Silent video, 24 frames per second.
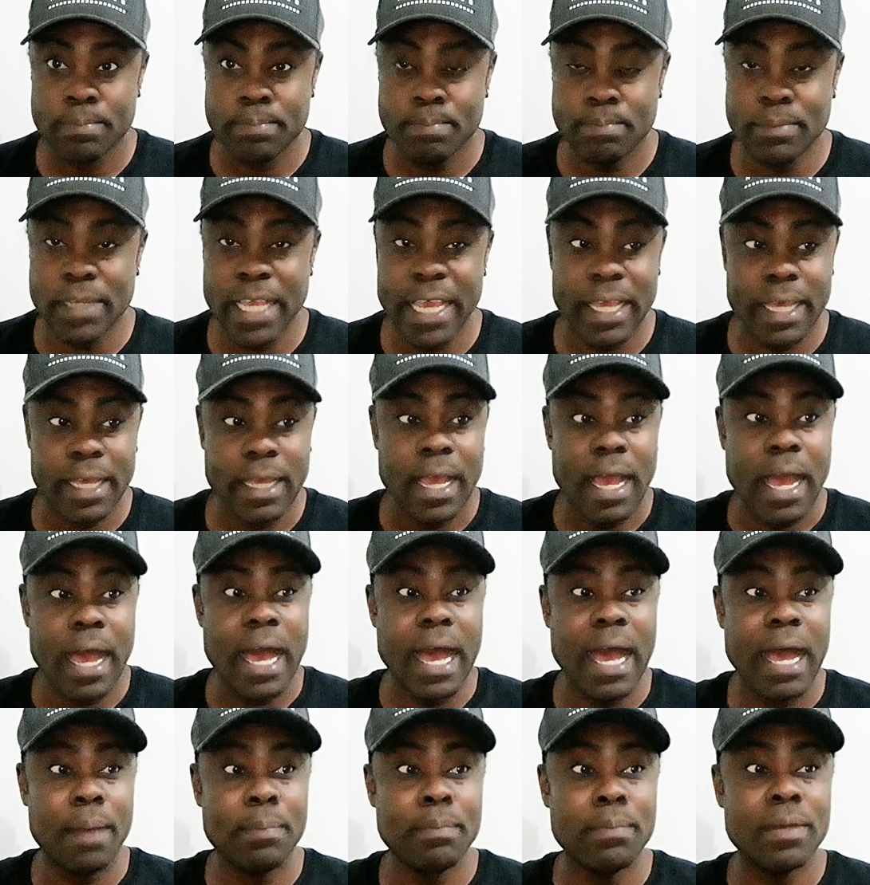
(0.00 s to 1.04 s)
Yeah.
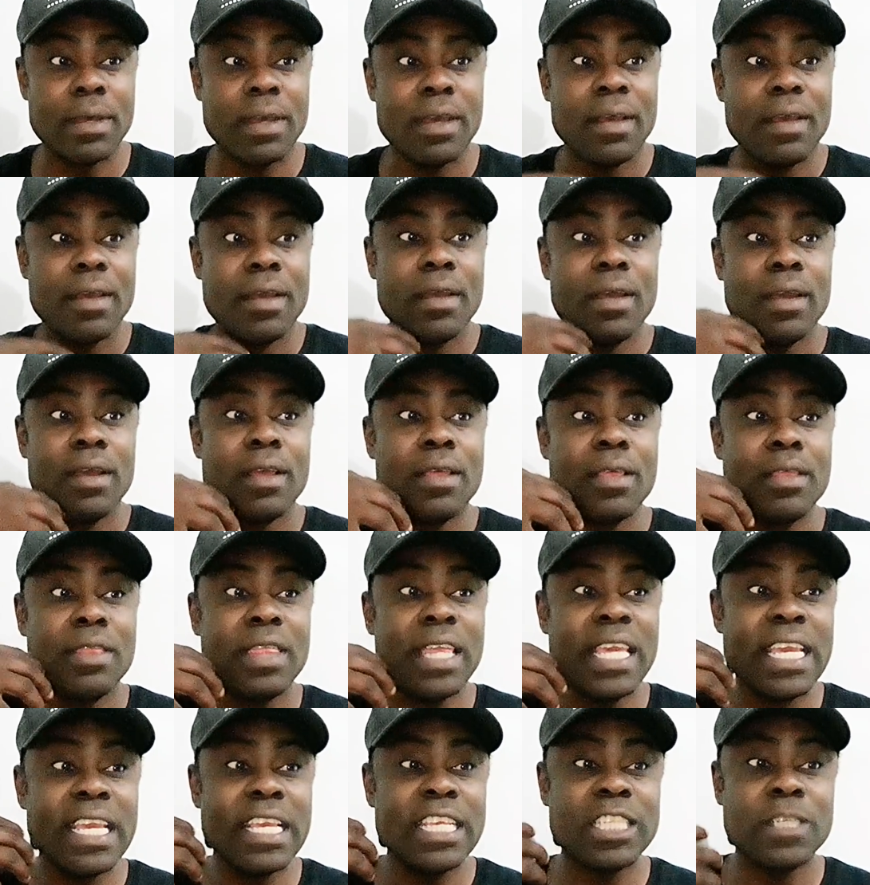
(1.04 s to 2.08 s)
Um
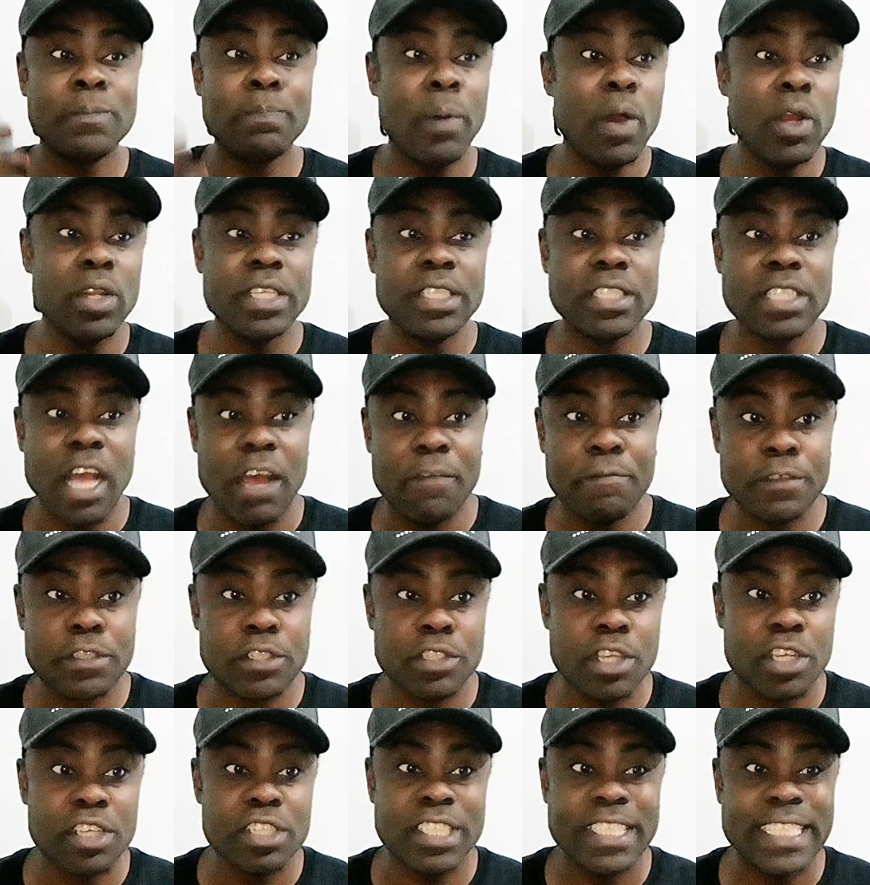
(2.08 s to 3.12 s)
these police
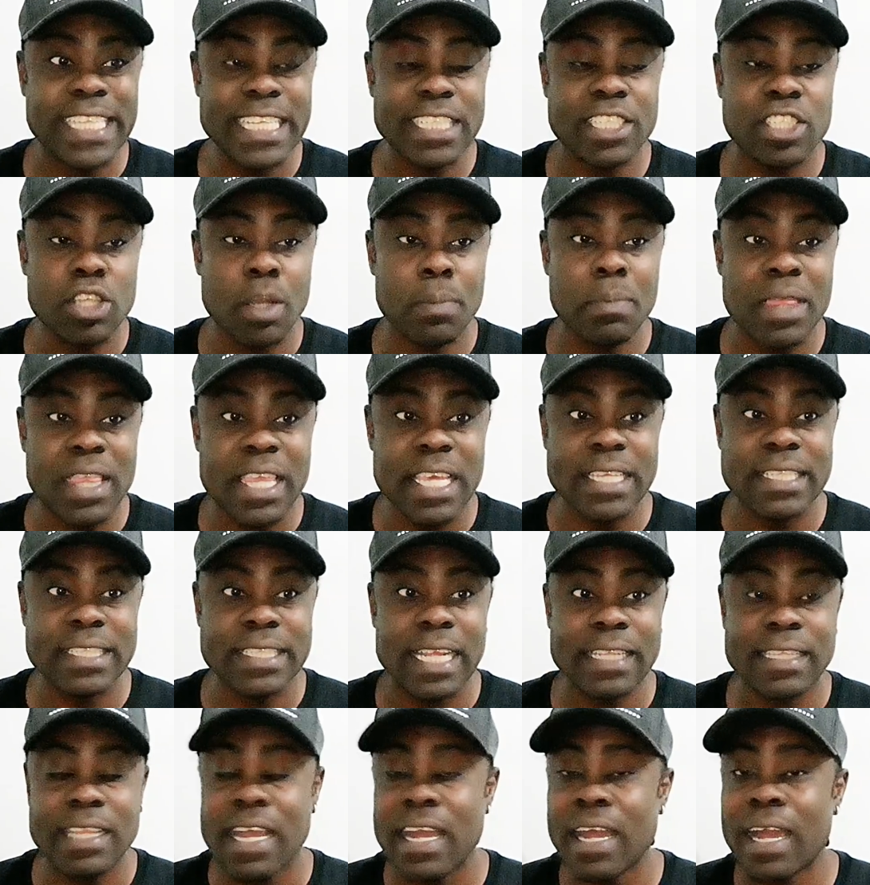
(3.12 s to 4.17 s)
officers did some things
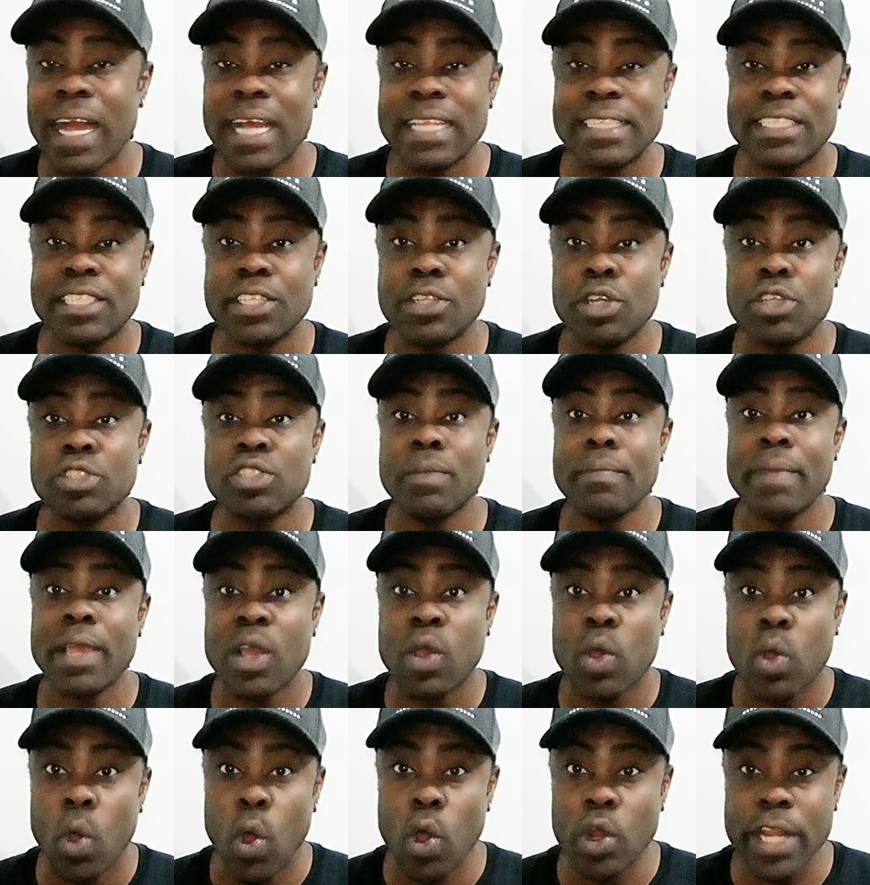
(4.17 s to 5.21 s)
that are considered to
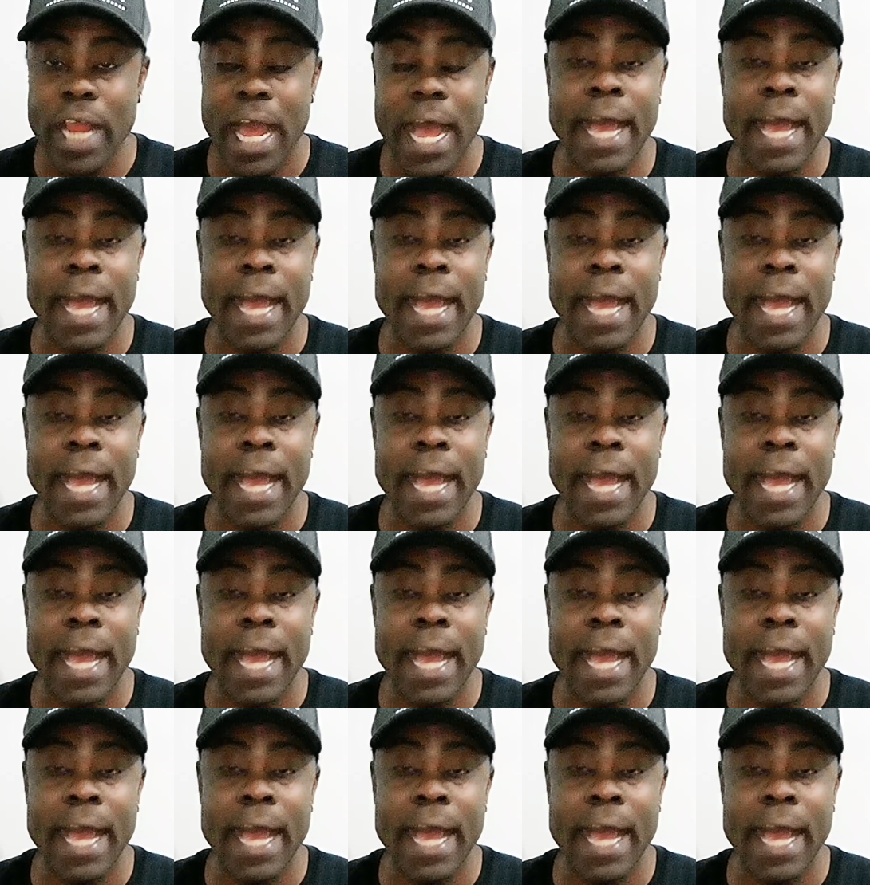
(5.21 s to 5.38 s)
be good,